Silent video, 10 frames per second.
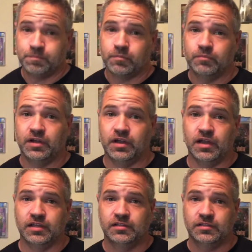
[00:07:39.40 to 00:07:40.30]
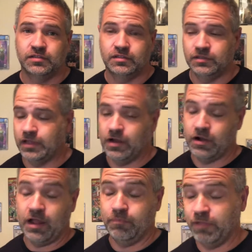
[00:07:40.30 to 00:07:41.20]
but
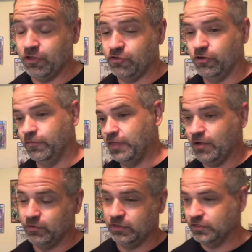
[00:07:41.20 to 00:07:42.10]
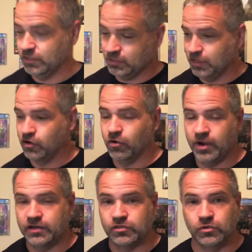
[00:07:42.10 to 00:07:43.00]
I'm not sure if that was a
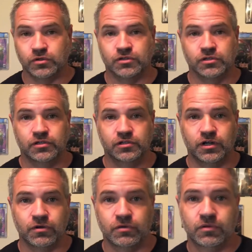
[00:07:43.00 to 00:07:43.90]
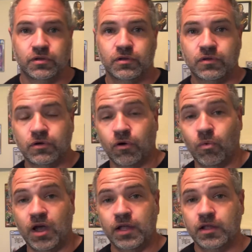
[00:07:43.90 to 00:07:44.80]
correct source or, you know, or
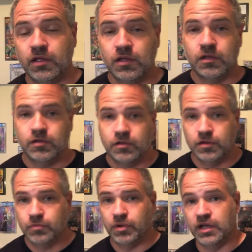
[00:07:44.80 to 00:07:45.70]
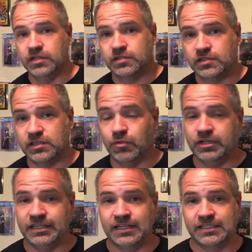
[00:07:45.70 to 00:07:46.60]
what, but someone
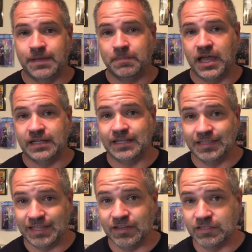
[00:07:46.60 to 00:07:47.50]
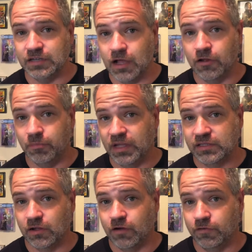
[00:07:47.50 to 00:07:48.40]
did accept that $10,000
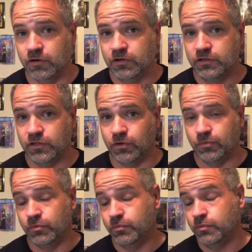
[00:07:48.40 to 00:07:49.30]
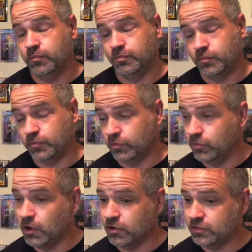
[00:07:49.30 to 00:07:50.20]
best offer. So who
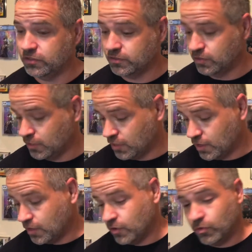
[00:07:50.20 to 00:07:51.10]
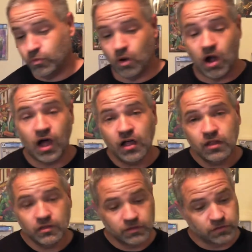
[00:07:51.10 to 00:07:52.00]
knows? Raw,
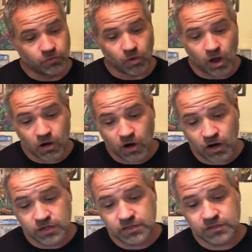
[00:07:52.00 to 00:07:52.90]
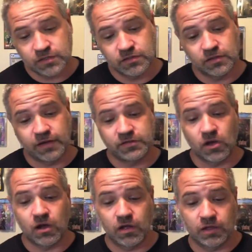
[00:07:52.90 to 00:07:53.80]
the raw cards, I
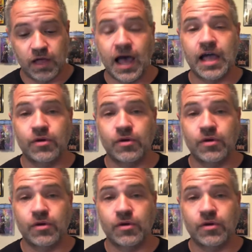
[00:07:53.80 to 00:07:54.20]
saw high